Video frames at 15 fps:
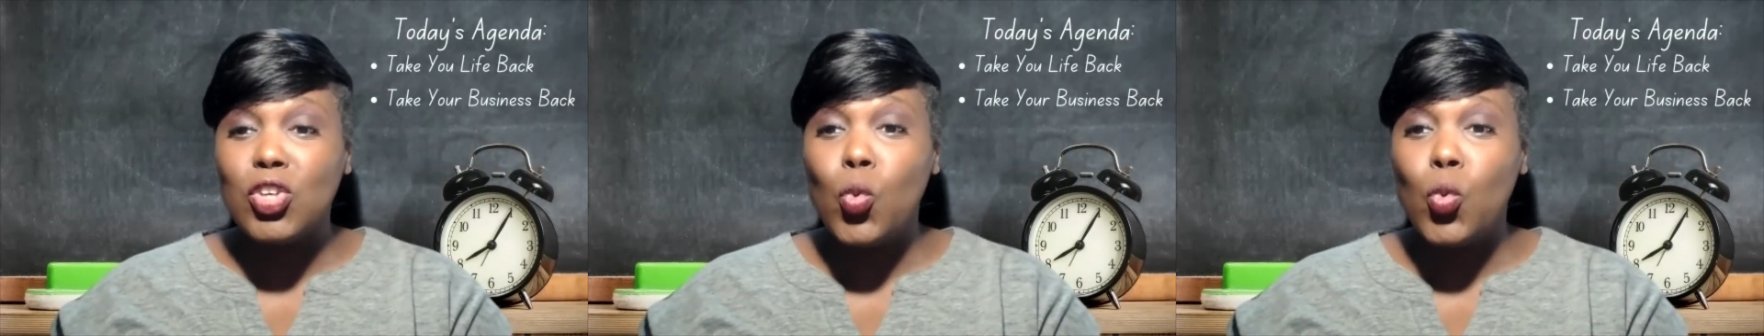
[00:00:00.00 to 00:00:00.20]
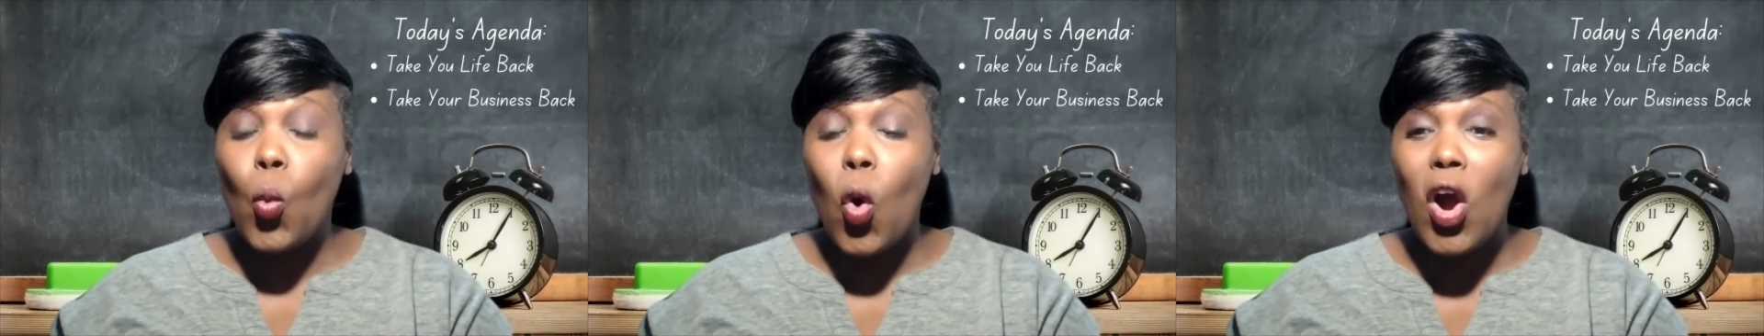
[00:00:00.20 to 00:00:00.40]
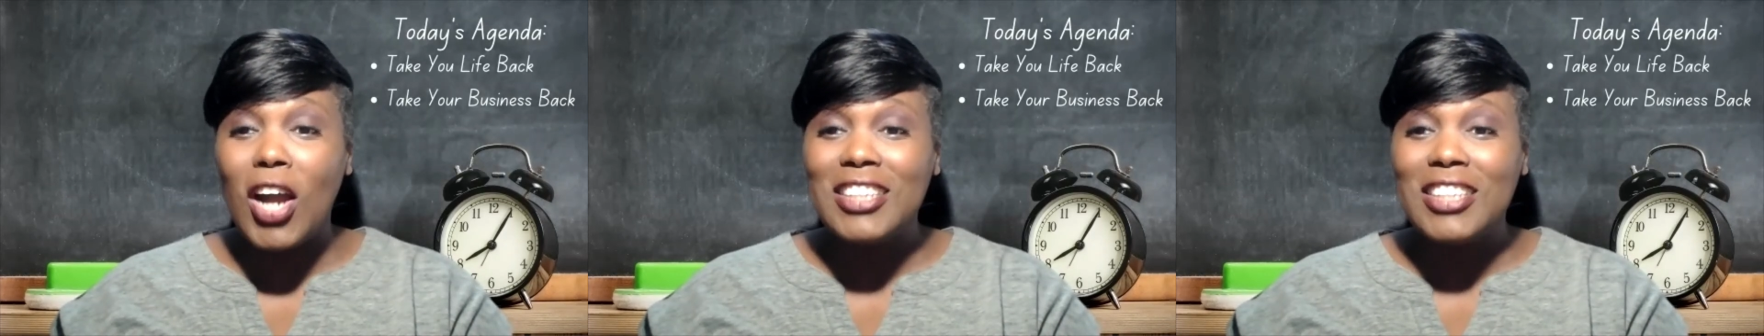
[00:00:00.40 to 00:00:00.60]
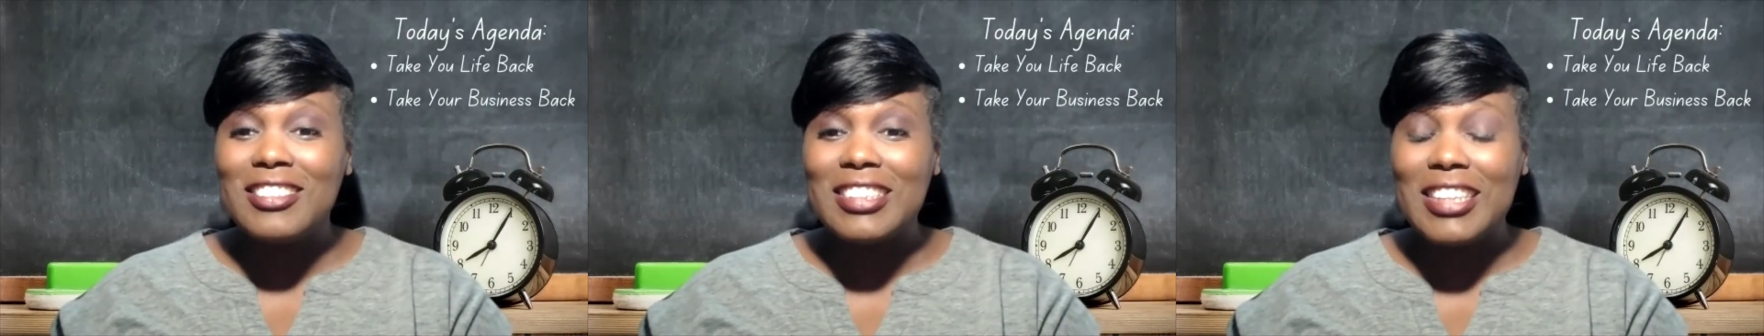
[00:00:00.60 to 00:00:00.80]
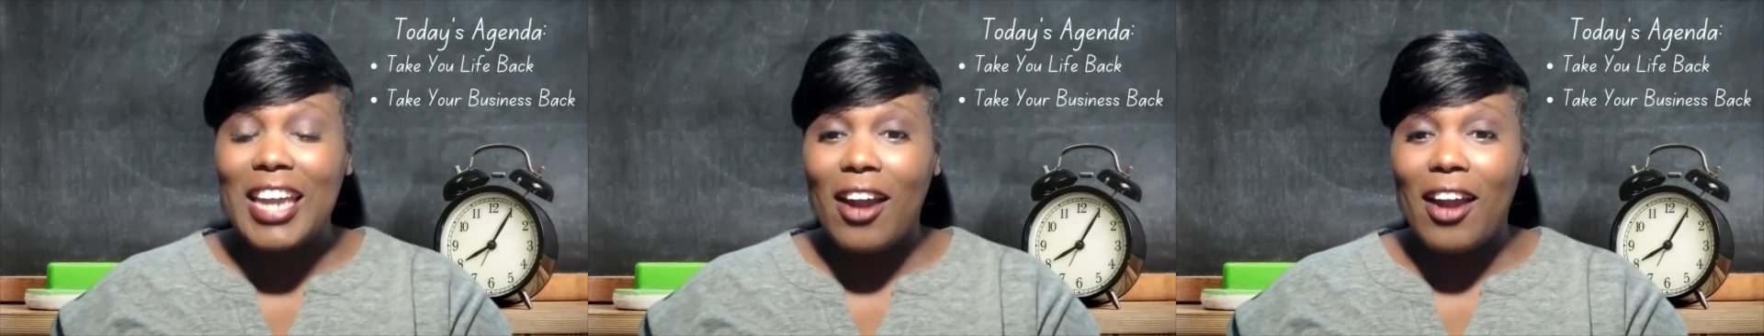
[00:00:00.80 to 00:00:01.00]
You want
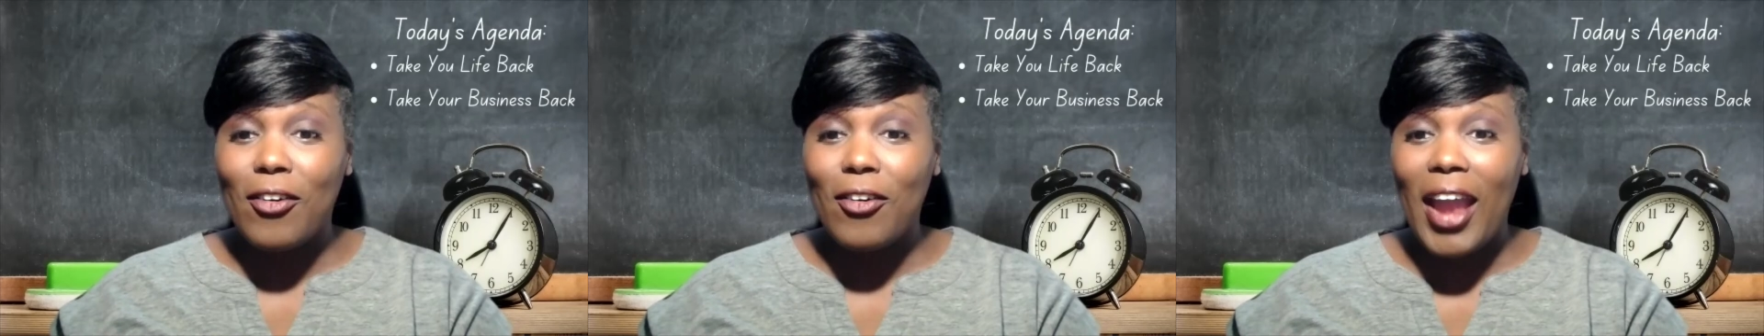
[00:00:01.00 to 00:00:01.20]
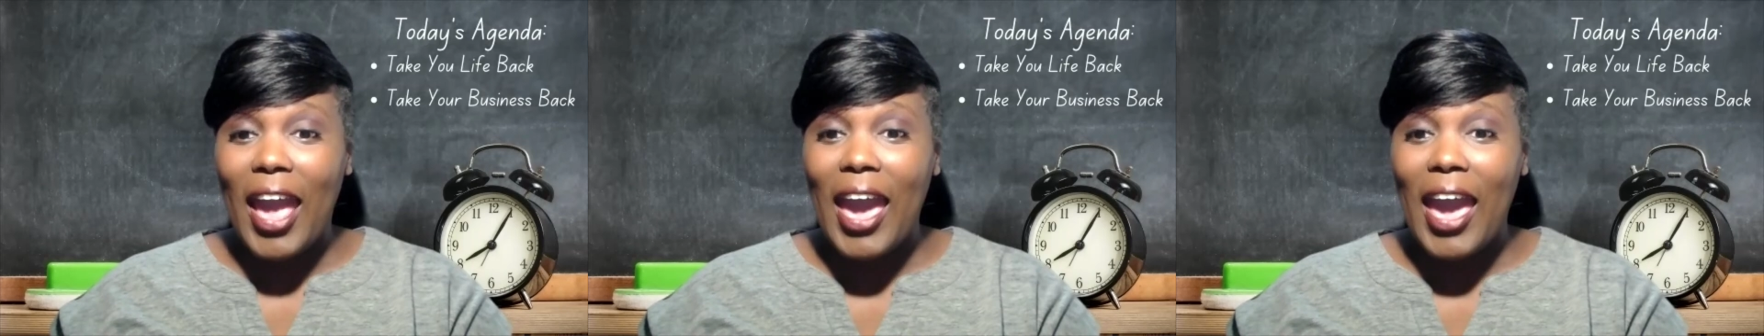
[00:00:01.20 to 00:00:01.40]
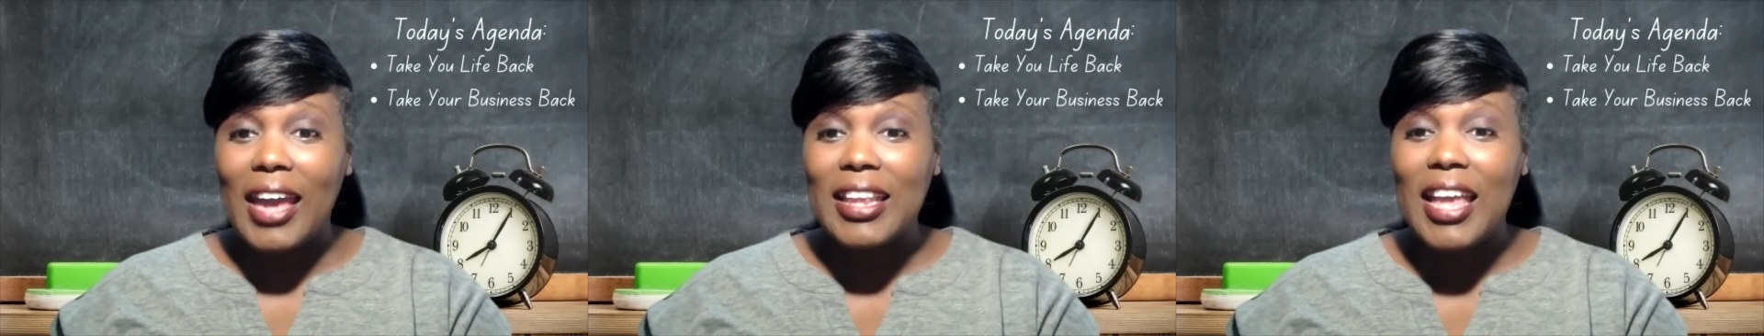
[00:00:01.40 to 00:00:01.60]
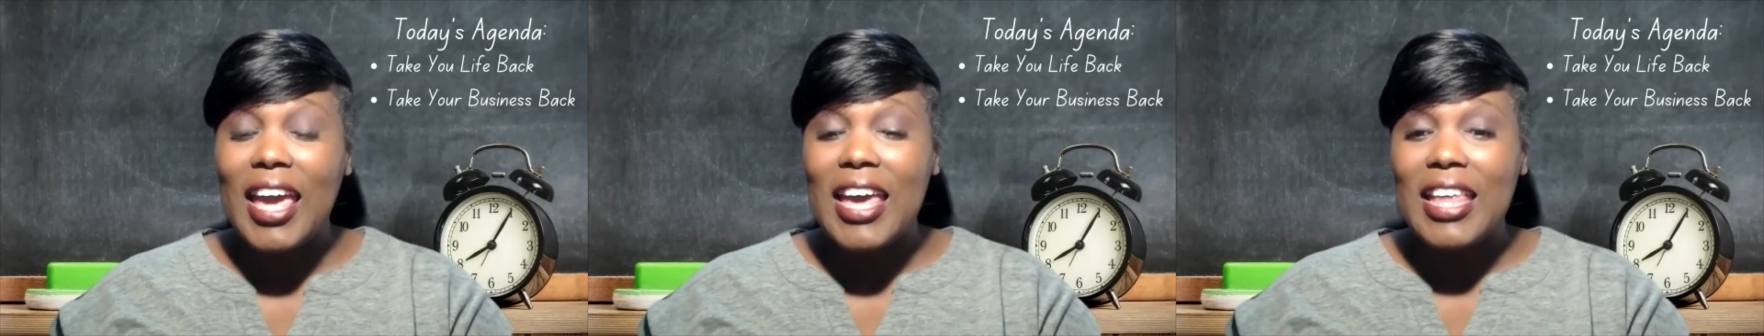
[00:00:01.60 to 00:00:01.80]
to counteract